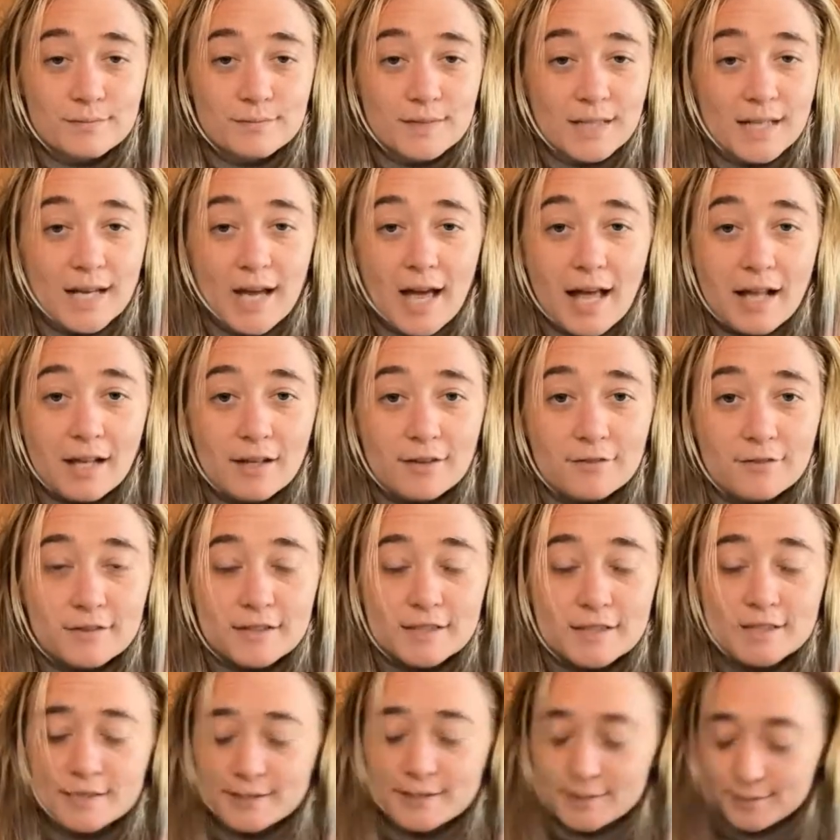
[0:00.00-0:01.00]

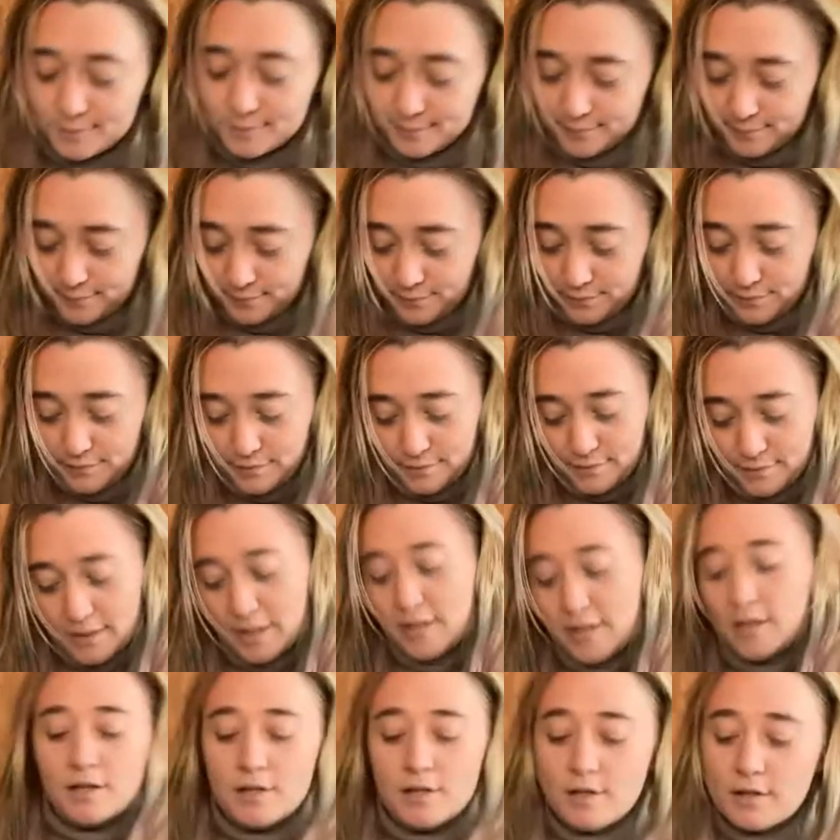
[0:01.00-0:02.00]
elephant.
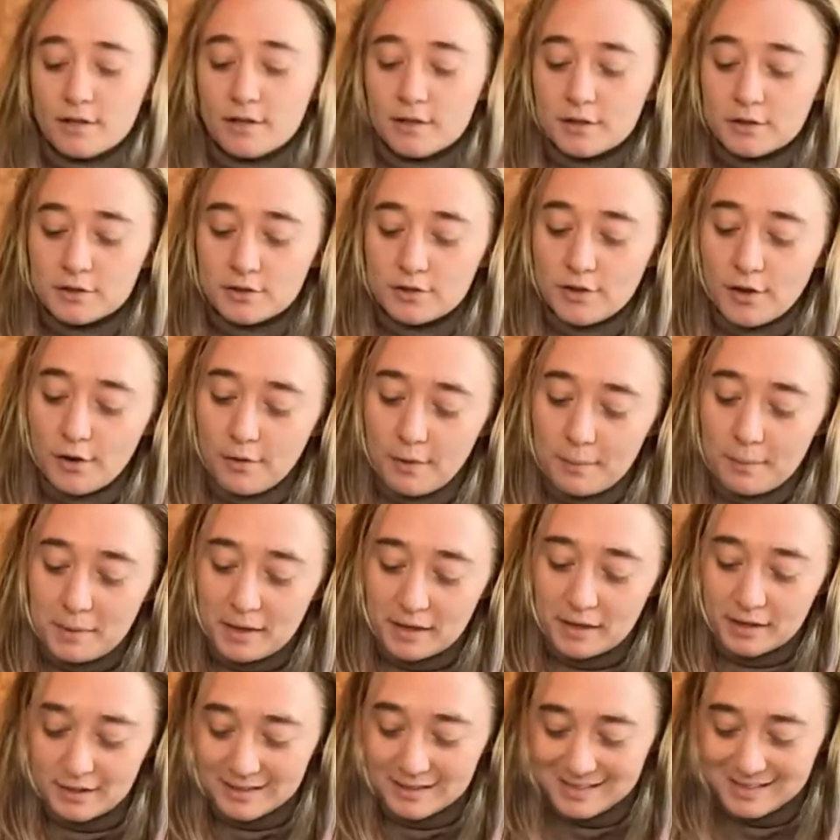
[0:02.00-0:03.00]
So I'm not
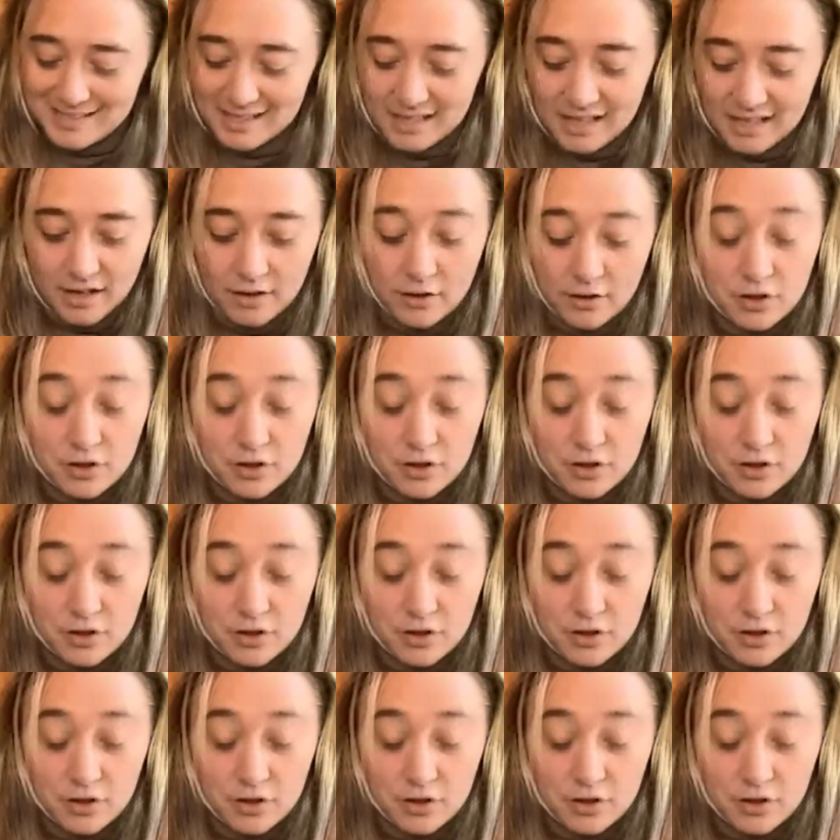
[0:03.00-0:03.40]
going to sit here